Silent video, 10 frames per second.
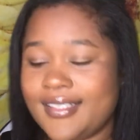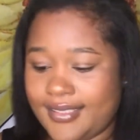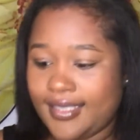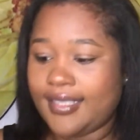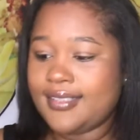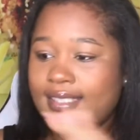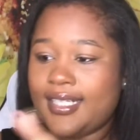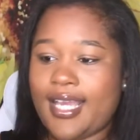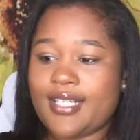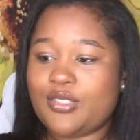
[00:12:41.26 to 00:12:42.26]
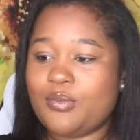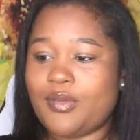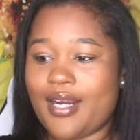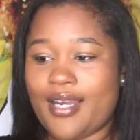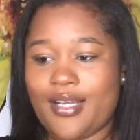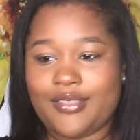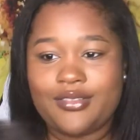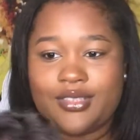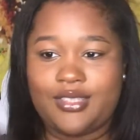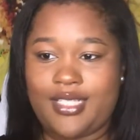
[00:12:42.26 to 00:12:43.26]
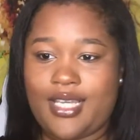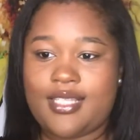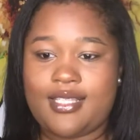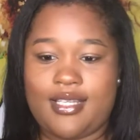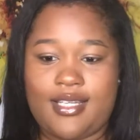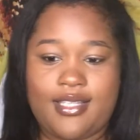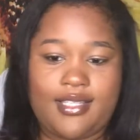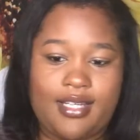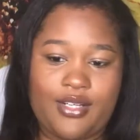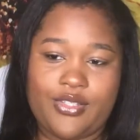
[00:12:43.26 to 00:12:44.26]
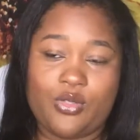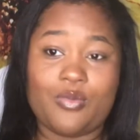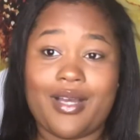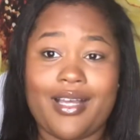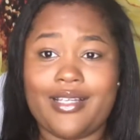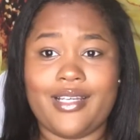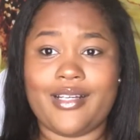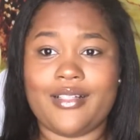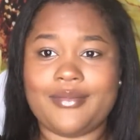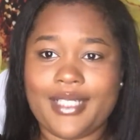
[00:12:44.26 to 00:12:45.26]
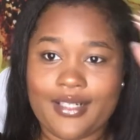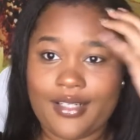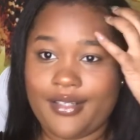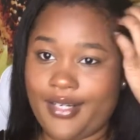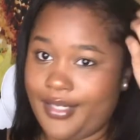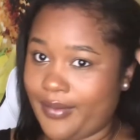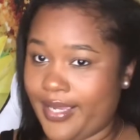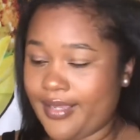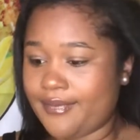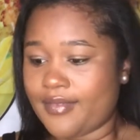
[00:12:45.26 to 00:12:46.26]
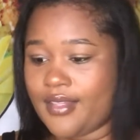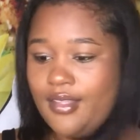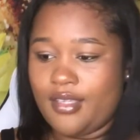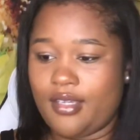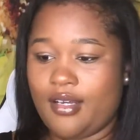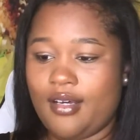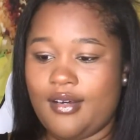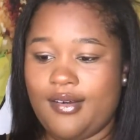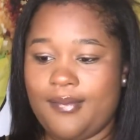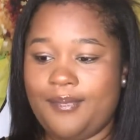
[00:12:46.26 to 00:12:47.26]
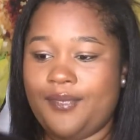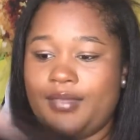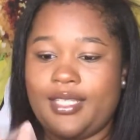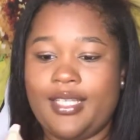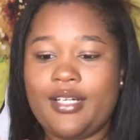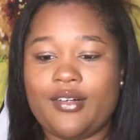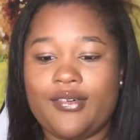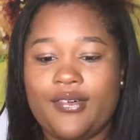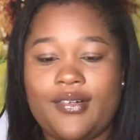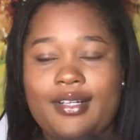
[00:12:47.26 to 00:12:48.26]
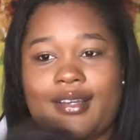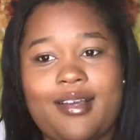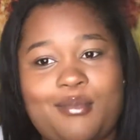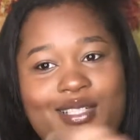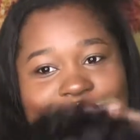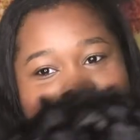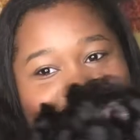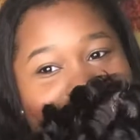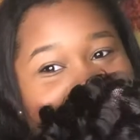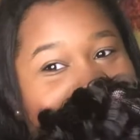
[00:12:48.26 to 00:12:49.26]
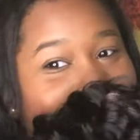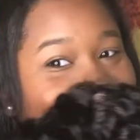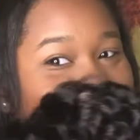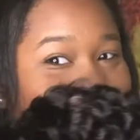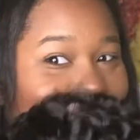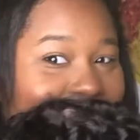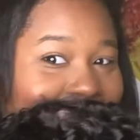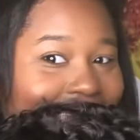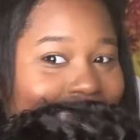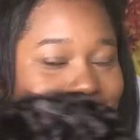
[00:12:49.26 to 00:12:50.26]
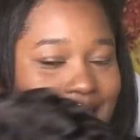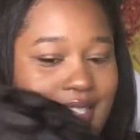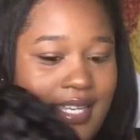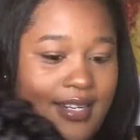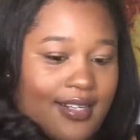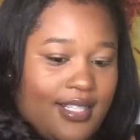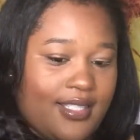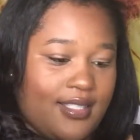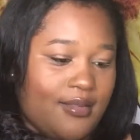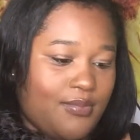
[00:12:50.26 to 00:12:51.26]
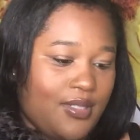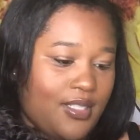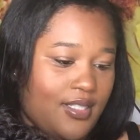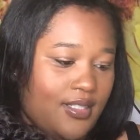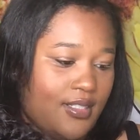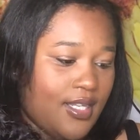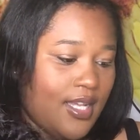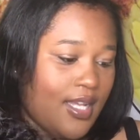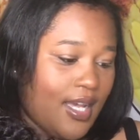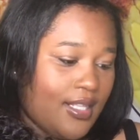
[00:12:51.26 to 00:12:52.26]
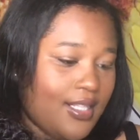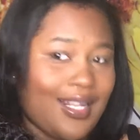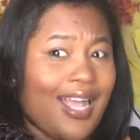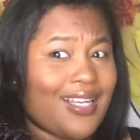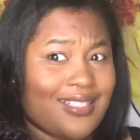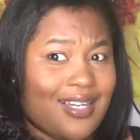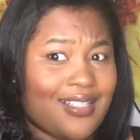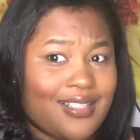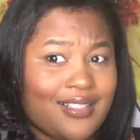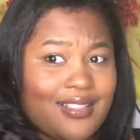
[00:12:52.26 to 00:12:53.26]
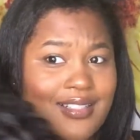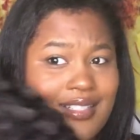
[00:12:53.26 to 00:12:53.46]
The color is a natural brown, so that's nice. That goes with my hair color anyway. Later on, I want to try it, because this hair it's pretty good. I think that I could dye this.